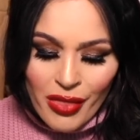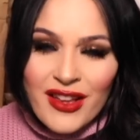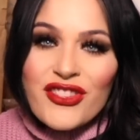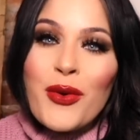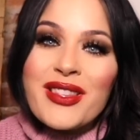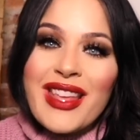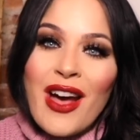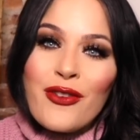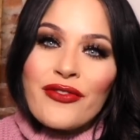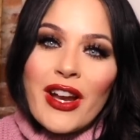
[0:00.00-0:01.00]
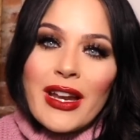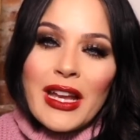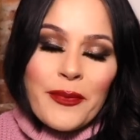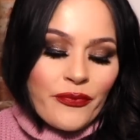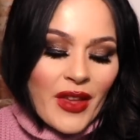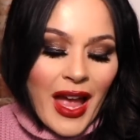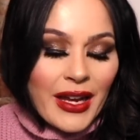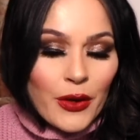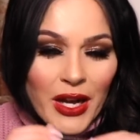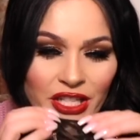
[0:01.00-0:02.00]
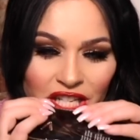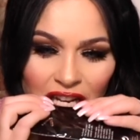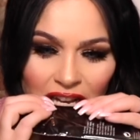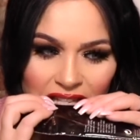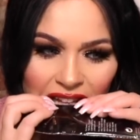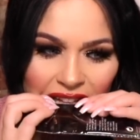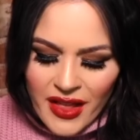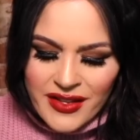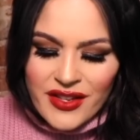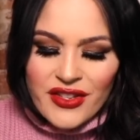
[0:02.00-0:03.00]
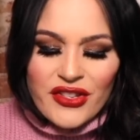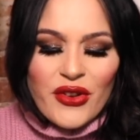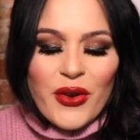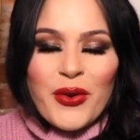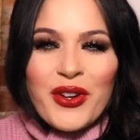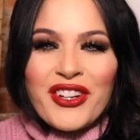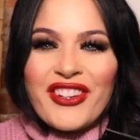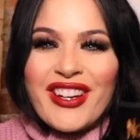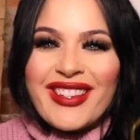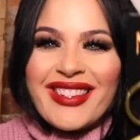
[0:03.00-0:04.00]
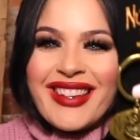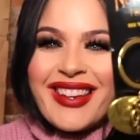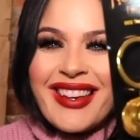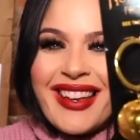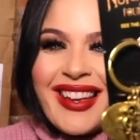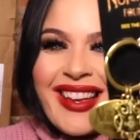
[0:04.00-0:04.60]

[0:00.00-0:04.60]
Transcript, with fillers: So it's out already. I gotta watch it, guys. This is so crazy.